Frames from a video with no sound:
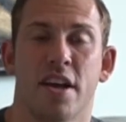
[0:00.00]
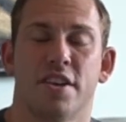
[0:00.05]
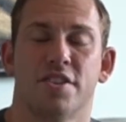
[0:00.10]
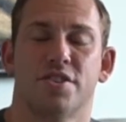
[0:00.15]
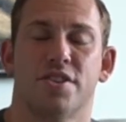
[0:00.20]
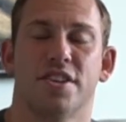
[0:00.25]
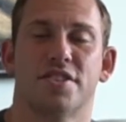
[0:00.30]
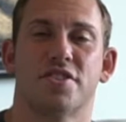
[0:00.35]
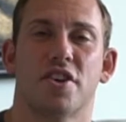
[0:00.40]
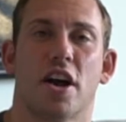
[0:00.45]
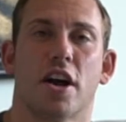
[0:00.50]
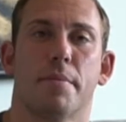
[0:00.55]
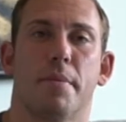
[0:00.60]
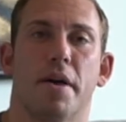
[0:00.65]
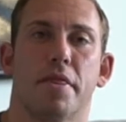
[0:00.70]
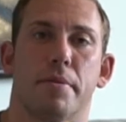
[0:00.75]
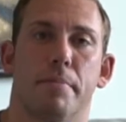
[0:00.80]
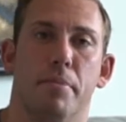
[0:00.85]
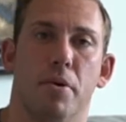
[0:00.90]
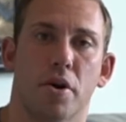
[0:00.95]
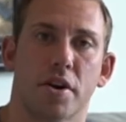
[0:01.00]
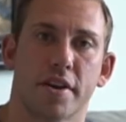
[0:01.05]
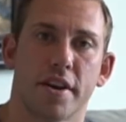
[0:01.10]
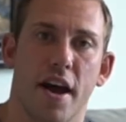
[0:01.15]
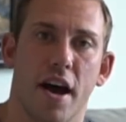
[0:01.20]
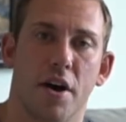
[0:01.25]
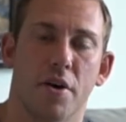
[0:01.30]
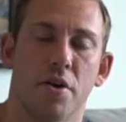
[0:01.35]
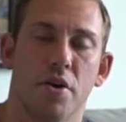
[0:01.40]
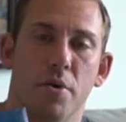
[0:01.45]
So let's talk about the book
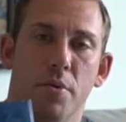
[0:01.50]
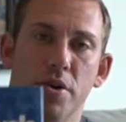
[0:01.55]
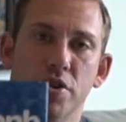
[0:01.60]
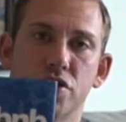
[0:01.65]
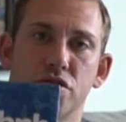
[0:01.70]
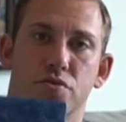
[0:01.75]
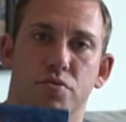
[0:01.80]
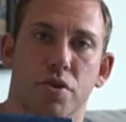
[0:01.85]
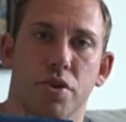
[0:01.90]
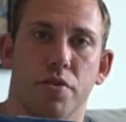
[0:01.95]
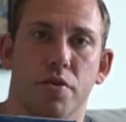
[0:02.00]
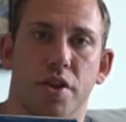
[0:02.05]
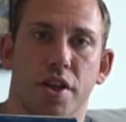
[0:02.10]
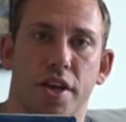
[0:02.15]
now, which is really